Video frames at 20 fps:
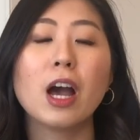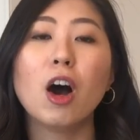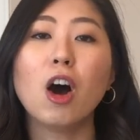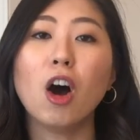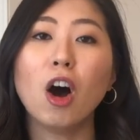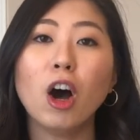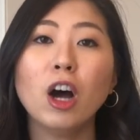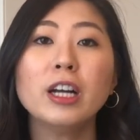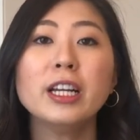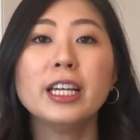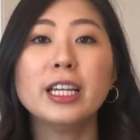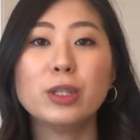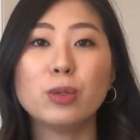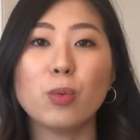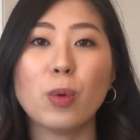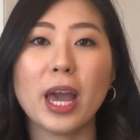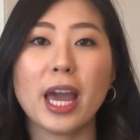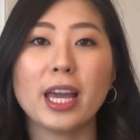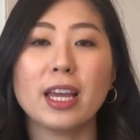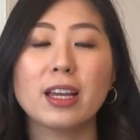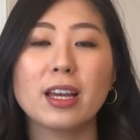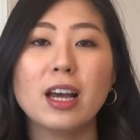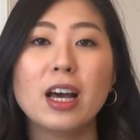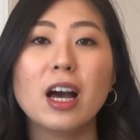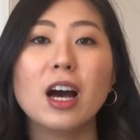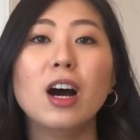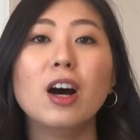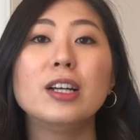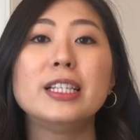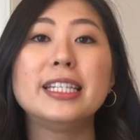On his way,
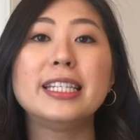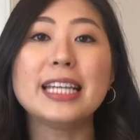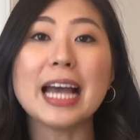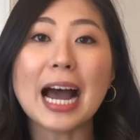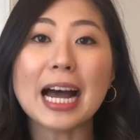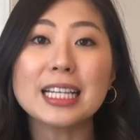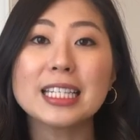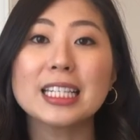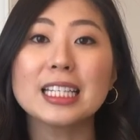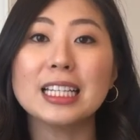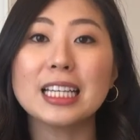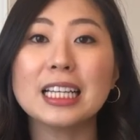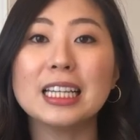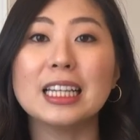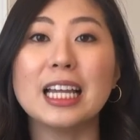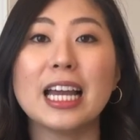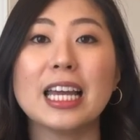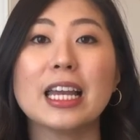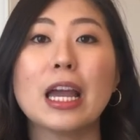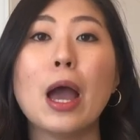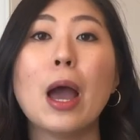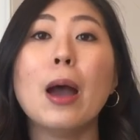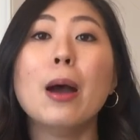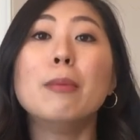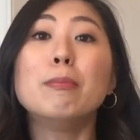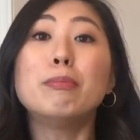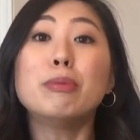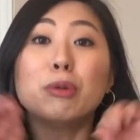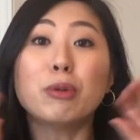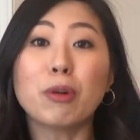a dazzling light,
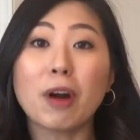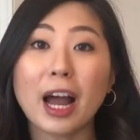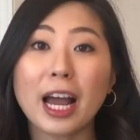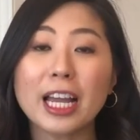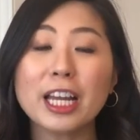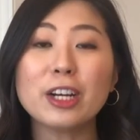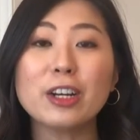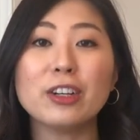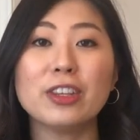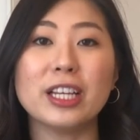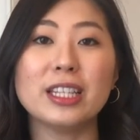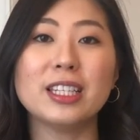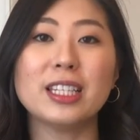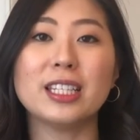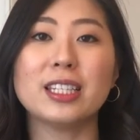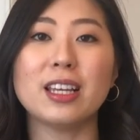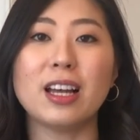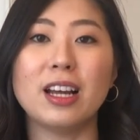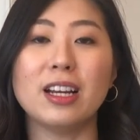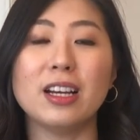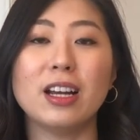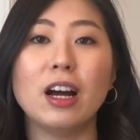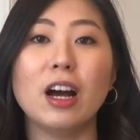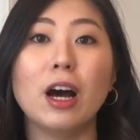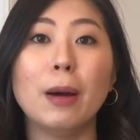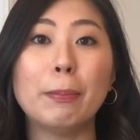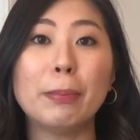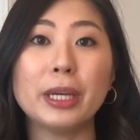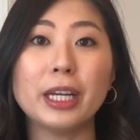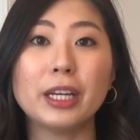brighter than the sun,
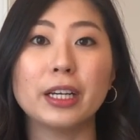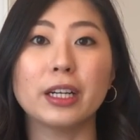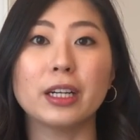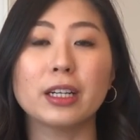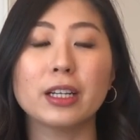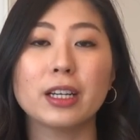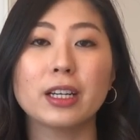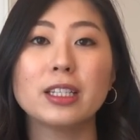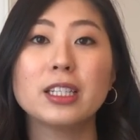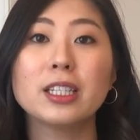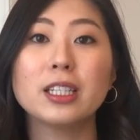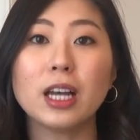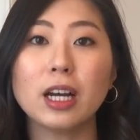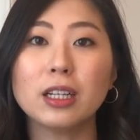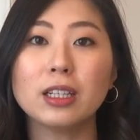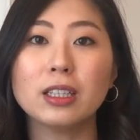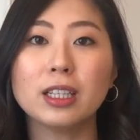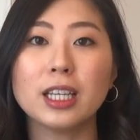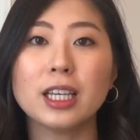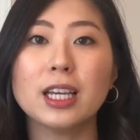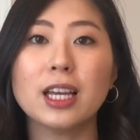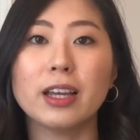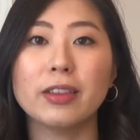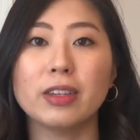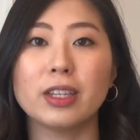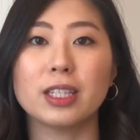appeared suddenly in the